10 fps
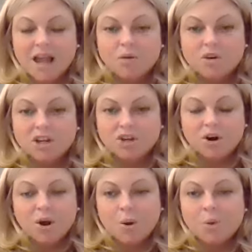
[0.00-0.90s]
equity in your
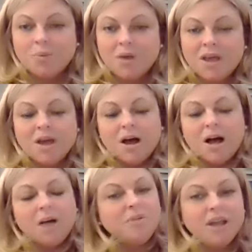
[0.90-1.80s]
home.
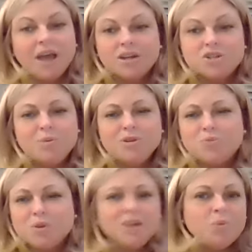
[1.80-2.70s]
But again, it's always
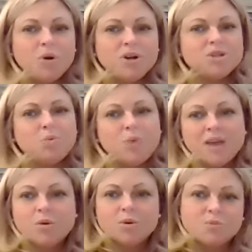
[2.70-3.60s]
really important to weigh
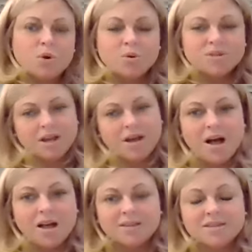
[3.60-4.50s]
those pros and
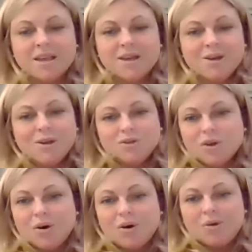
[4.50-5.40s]
cons.
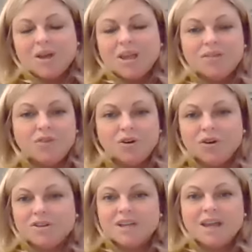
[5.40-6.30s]
So if
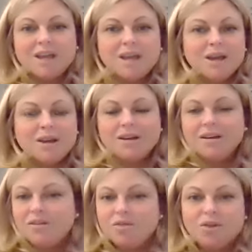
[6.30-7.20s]
you're taking
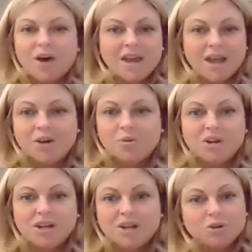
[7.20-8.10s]
that
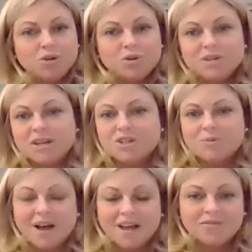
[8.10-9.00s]
equity and you're using it to
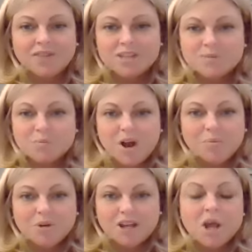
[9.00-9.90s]
buy an investment
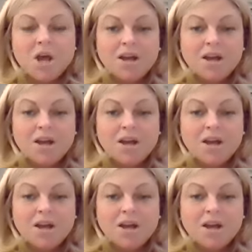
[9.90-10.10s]
property